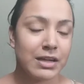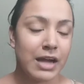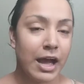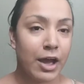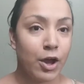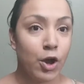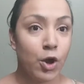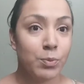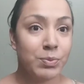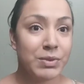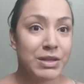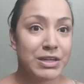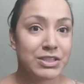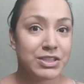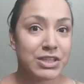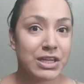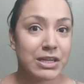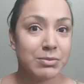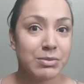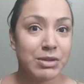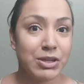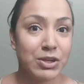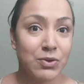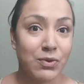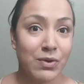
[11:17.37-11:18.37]
I hope there's
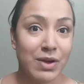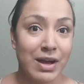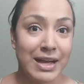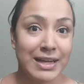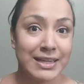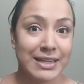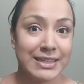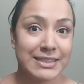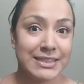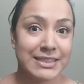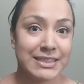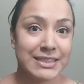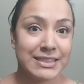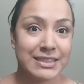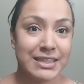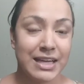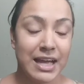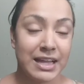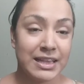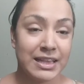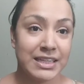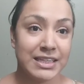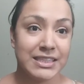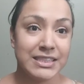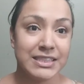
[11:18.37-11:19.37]
going to be no guys
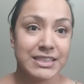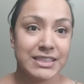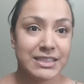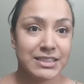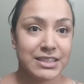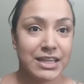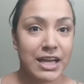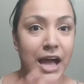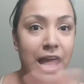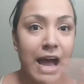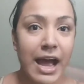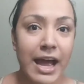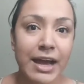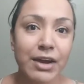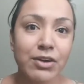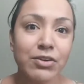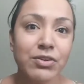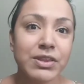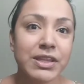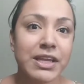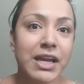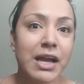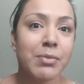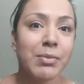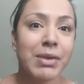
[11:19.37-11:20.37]
on these. I
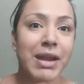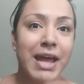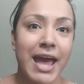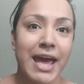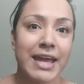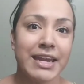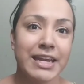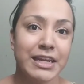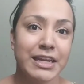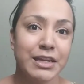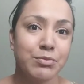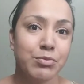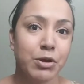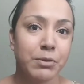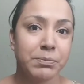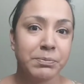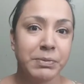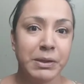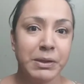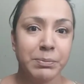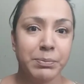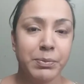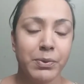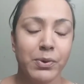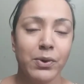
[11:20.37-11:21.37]
don't think I'm gonna add any more
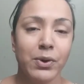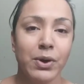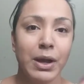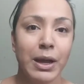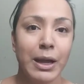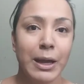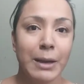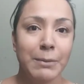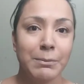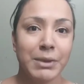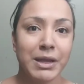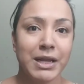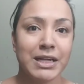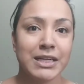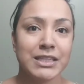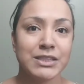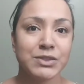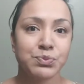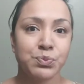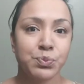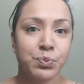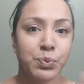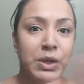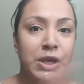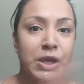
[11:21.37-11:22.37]
people
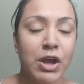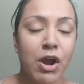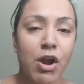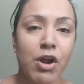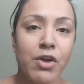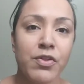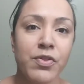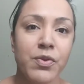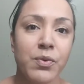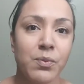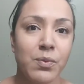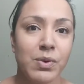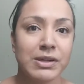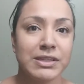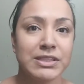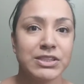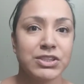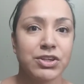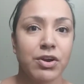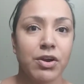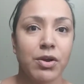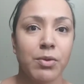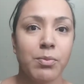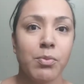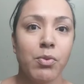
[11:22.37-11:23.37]
because we are the ones
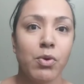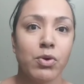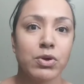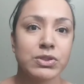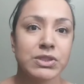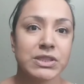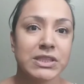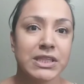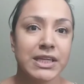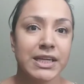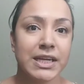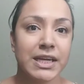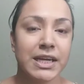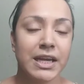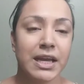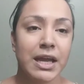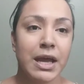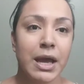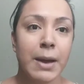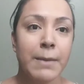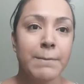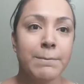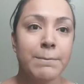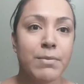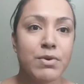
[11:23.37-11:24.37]
that are
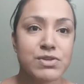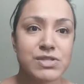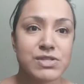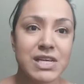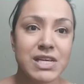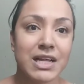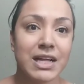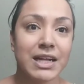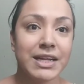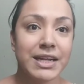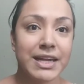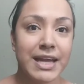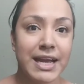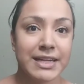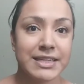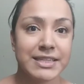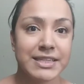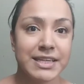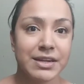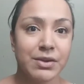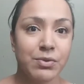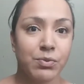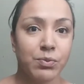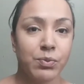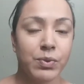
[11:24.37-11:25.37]
mostly mostly
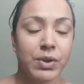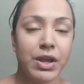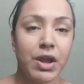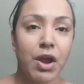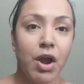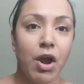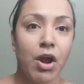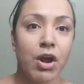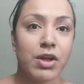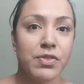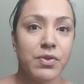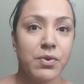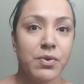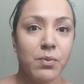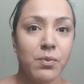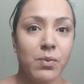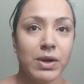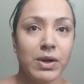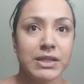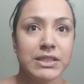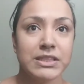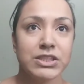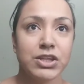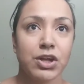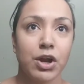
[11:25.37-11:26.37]
connected and we are the
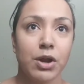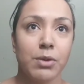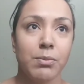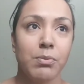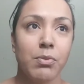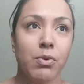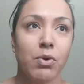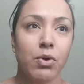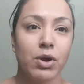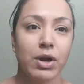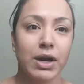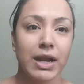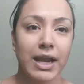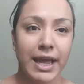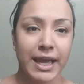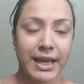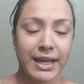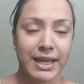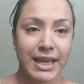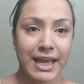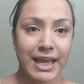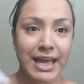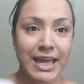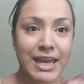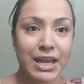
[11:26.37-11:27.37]
ones that are more
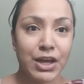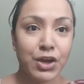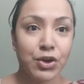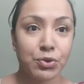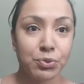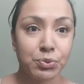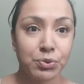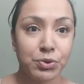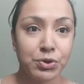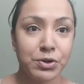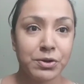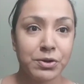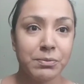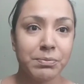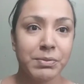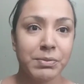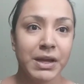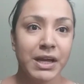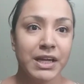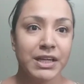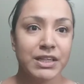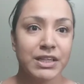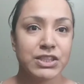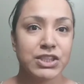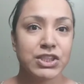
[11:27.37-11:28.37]
like in a group.
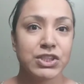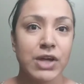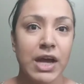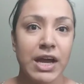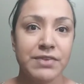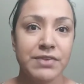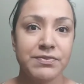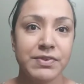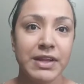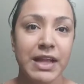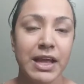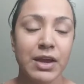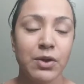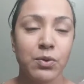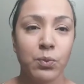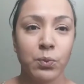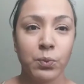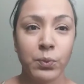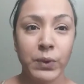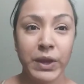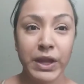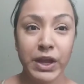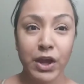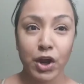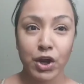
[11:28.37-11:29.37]
So I feel like
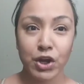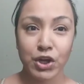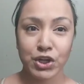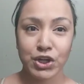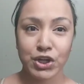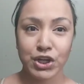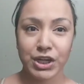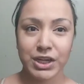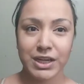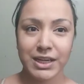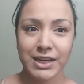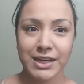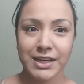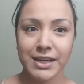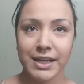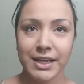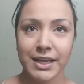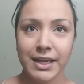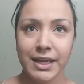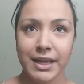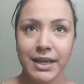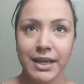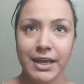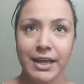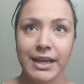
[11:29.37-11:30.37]
we are good
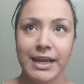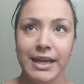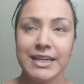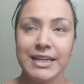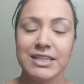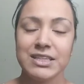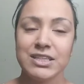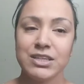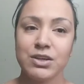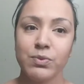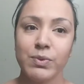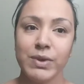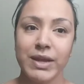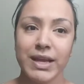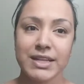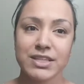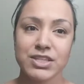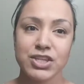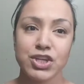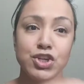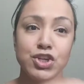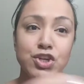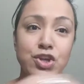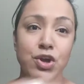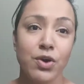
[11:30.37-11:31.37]
until we get
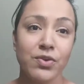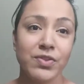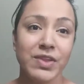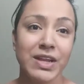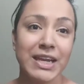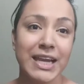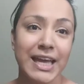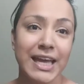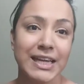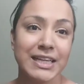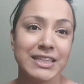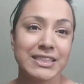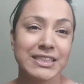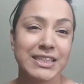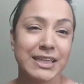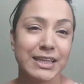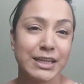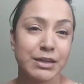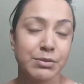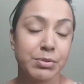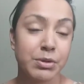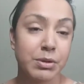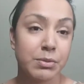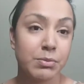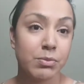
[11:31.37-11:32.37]
to know the ladies a
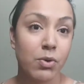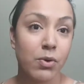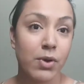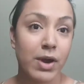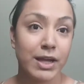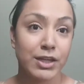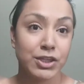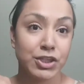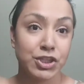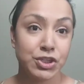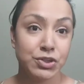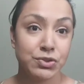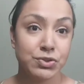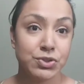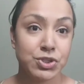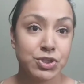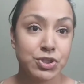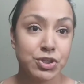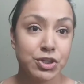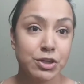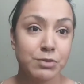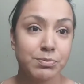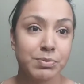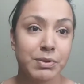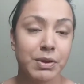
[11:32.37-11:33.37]
little bit more on
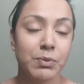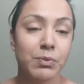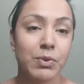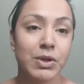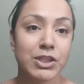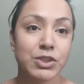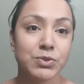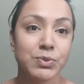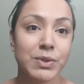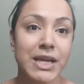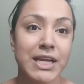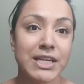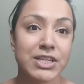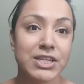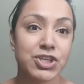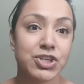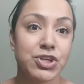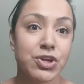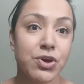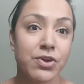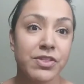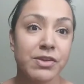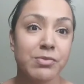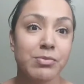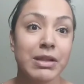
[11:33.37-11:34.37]
YouTube. And once we get to
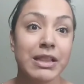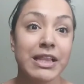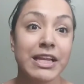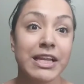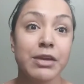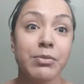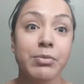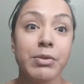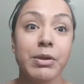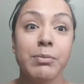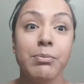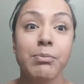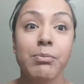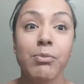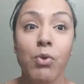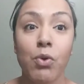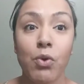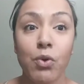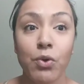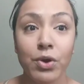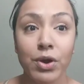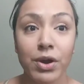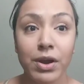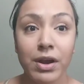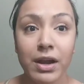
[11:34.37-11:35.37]
know them a little bit
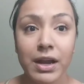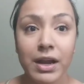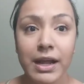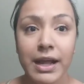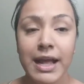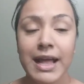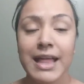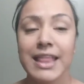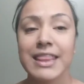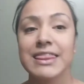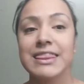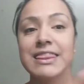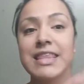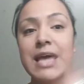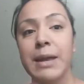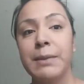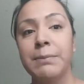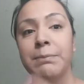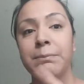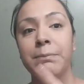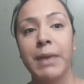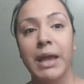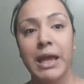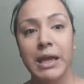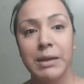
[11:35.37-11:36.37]
more,
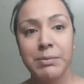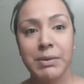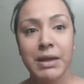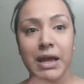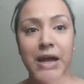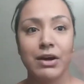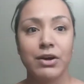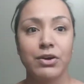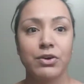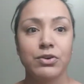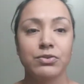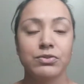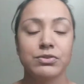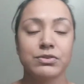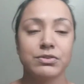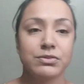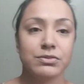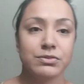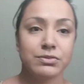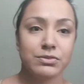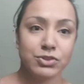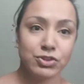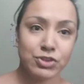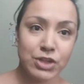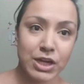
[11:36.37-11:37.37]
then maybe I'll
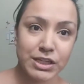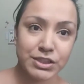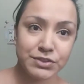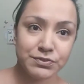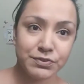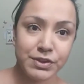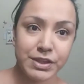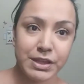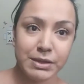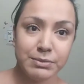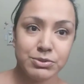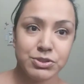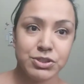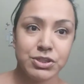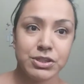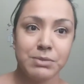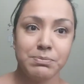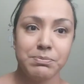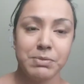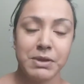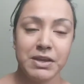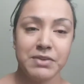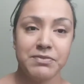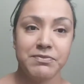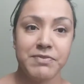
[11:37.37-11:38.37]
transfer them to
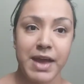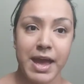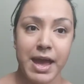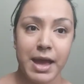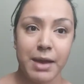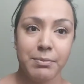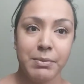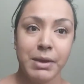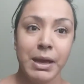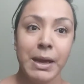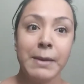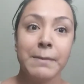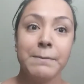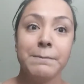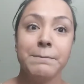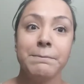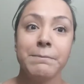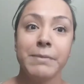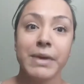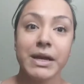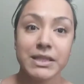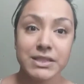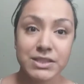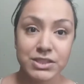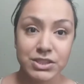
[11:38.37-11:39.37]
the B fam
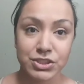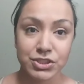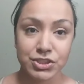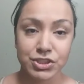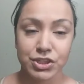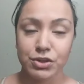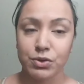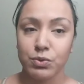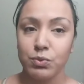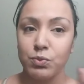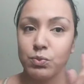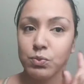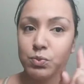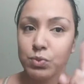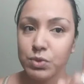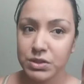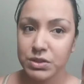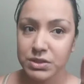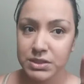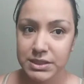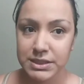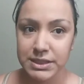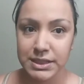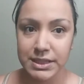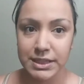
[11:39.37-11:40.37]
messenger.
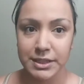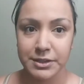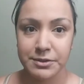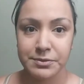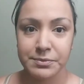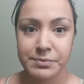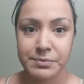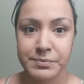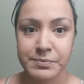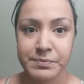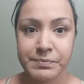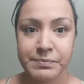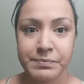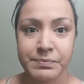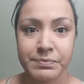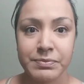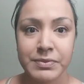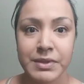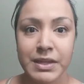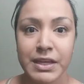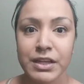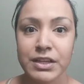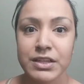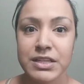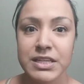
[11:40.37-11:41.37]
We'll see.
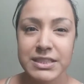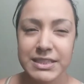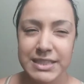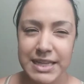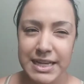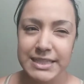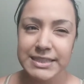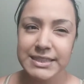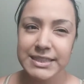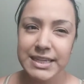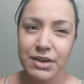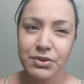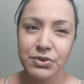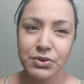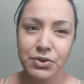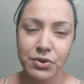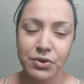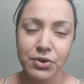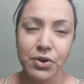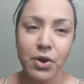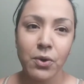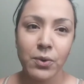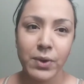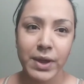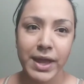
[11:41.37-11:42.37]
Does that sound
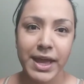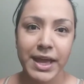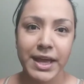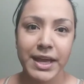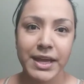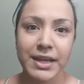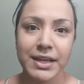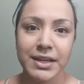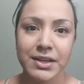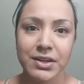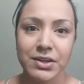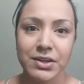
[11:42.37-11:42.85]
okay?